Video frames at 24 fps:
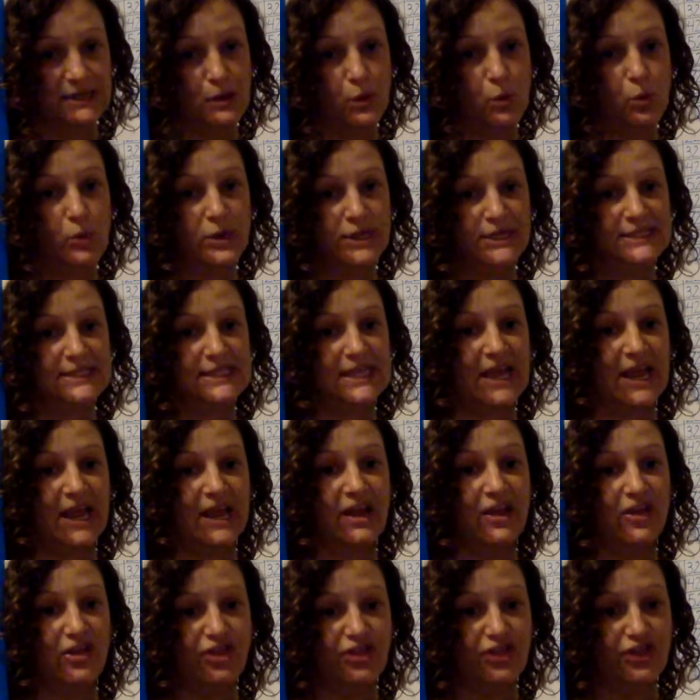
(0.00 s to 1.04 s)
we
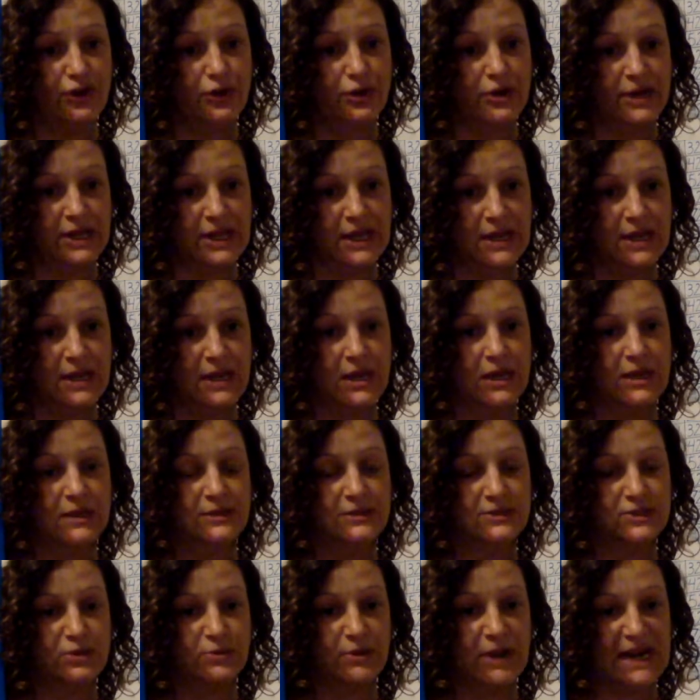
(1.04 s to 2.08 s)
say 30.
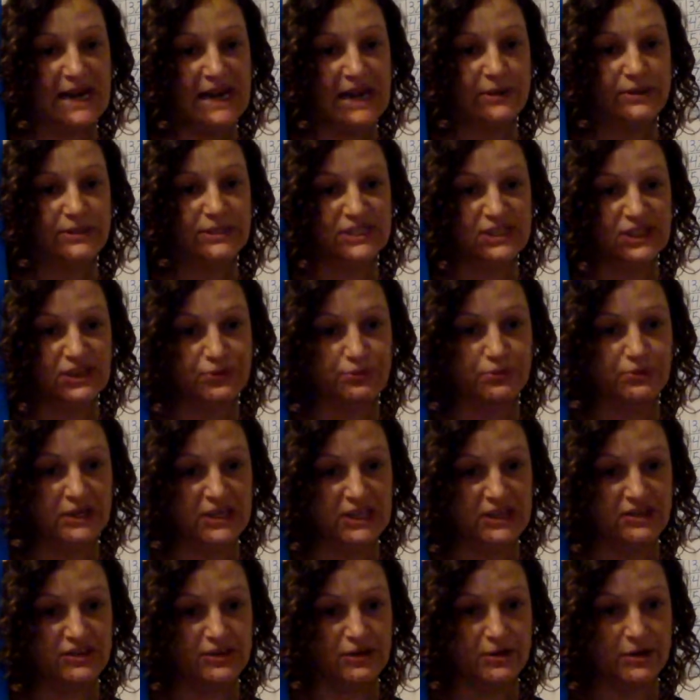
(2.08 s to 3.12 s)
So right now it's
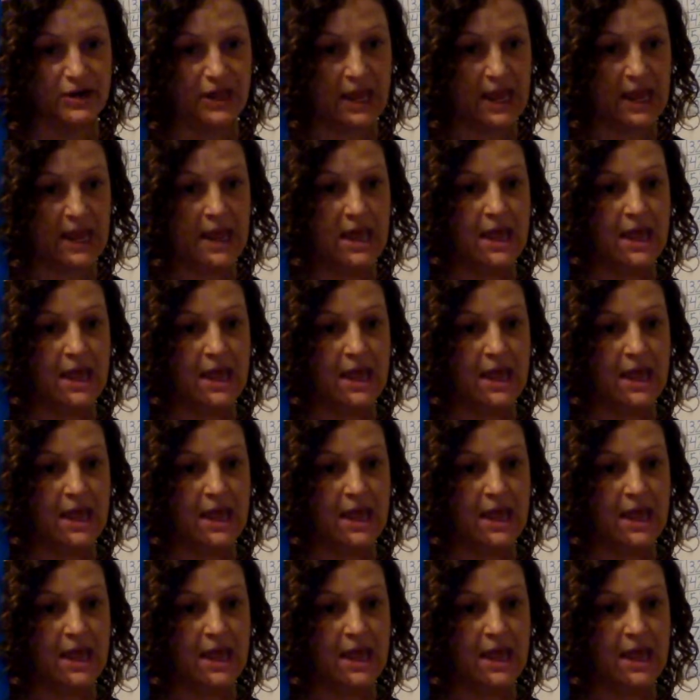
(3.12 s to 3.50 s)
3:30.